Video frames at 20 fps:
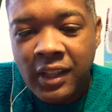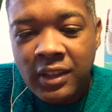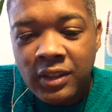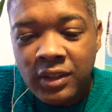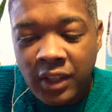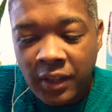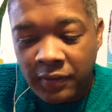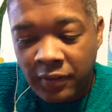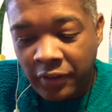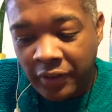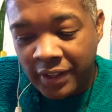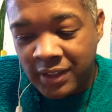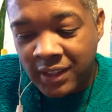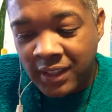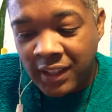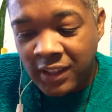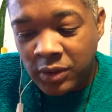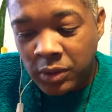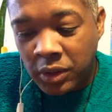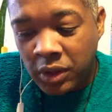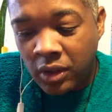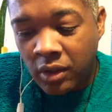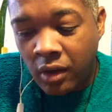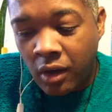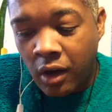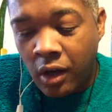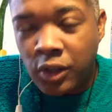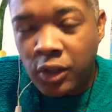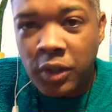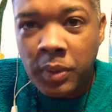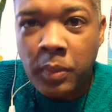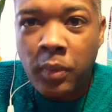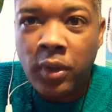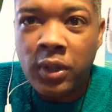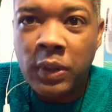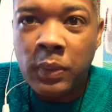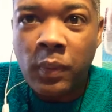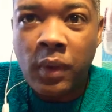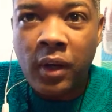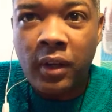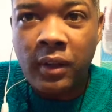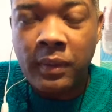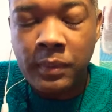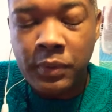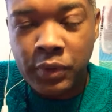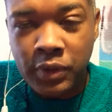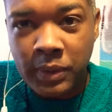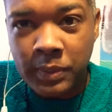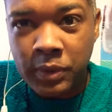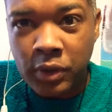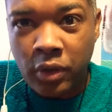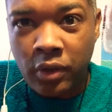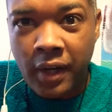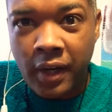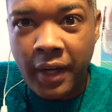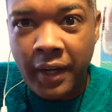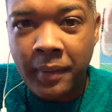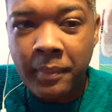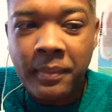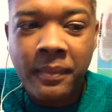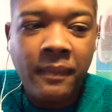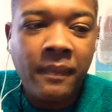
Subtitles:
So if it resonates with your heart, you're more than welcome to subscribe.